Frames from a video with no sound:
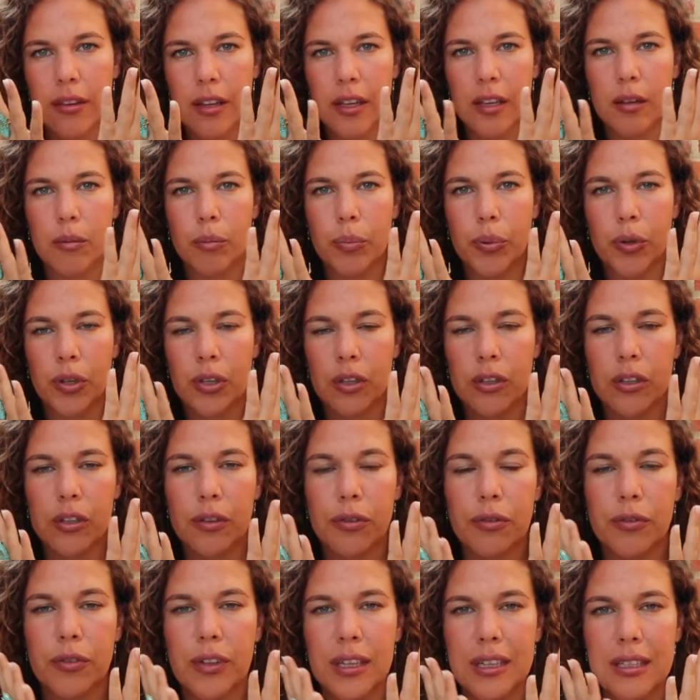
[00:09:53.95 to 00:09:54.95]
and put it on your
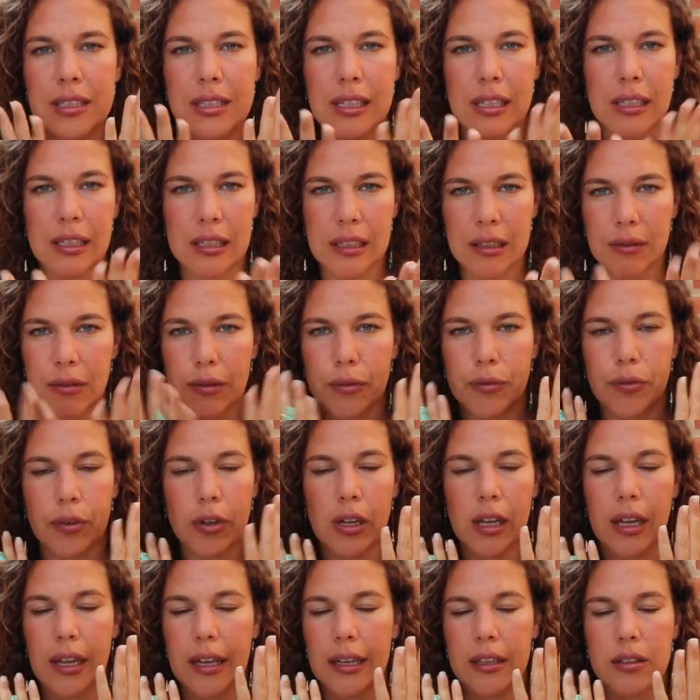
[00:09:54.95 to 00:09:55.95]
face and leave it for
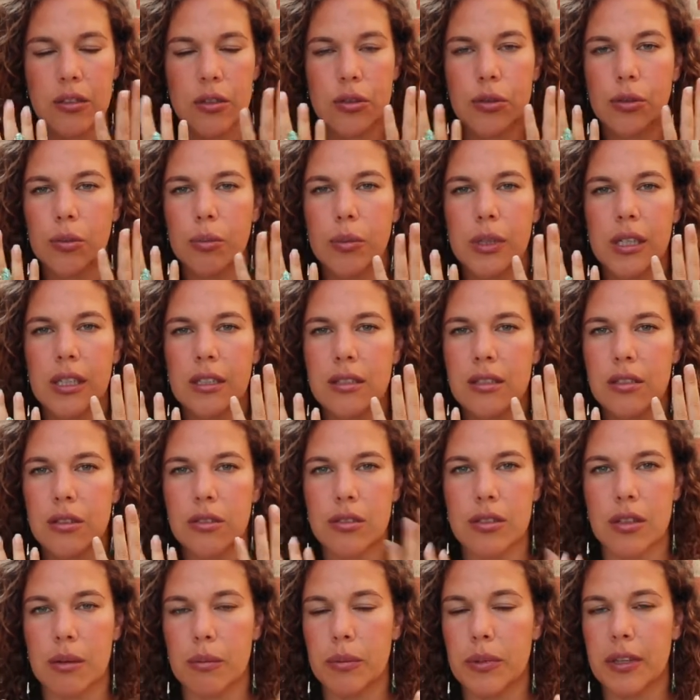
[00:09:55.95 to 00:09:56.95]
like 2 minutes or
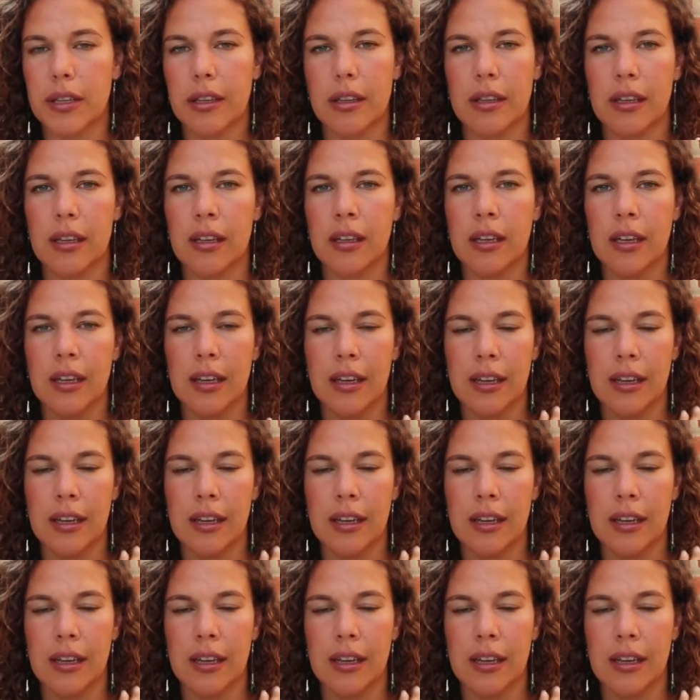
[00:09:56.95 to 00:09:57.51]
something,